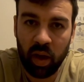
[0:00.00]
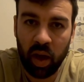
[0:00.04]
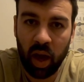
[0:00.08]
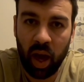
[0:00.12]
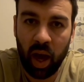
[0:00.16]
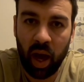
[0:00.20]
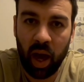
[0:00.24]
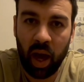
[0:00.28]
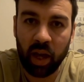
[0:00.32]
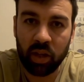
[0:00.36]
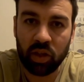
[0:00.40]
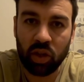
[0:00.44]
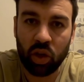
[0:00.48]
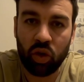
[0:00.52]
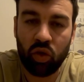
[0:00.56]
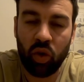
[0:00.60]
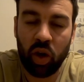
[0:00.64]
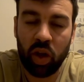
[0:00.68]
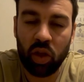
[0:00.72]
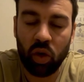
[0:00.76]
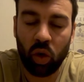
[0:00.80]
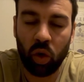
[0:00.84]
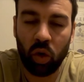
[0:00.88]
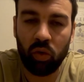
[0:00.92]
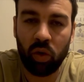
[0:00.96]
It's a great
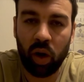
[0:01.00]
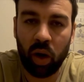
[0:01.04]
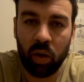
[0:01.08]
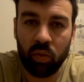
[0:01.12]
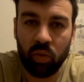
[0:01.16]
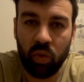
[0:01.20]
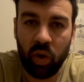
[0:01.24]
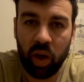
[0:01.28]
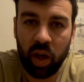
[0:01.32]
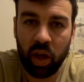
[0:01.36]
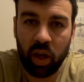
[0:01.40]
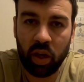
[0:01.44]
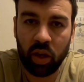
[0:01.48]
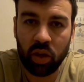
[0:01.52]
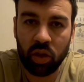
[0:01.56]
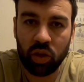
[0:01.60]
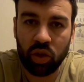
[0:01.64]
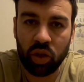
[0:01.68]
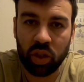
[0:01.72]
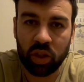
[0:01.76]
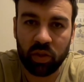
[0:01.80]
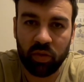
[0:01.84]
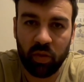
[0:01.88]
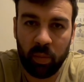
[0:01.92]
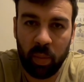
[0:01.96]
all-round rig
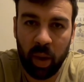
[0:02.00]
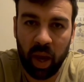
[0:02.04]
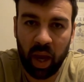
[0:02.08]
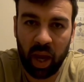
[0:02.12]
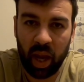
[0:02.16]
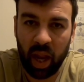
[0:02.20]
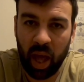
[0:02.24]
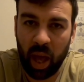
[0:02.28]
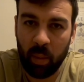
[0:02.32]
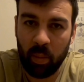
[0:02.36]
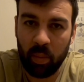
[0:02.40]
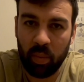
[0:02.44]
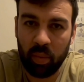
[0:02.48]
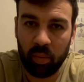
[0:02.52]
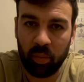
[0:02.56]
just for picking up